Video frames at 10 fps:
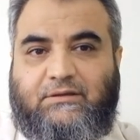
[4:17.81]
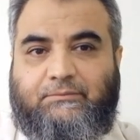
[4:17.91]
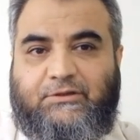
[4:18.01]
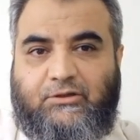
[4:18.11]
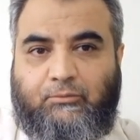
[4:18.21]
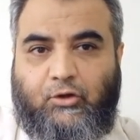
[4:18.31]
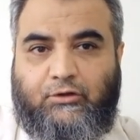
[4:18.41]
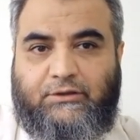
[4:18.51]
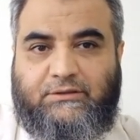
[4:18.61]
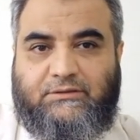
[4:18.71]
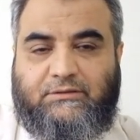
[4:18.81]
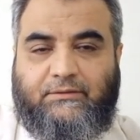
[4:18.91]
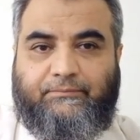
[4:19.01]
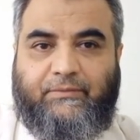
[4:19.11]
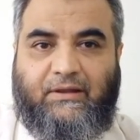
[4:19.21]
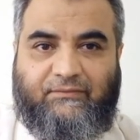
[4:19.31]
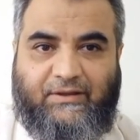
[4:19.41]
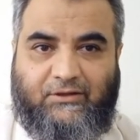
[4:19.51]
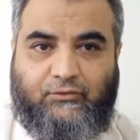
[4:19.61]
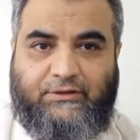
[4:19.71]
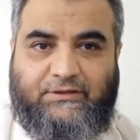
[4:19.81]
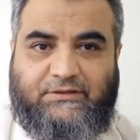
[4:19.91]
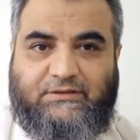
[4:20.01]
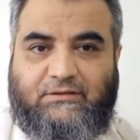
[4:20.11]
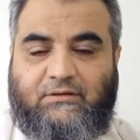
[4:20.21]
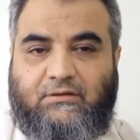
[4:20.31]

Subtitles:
beta blockers, alpha agonists,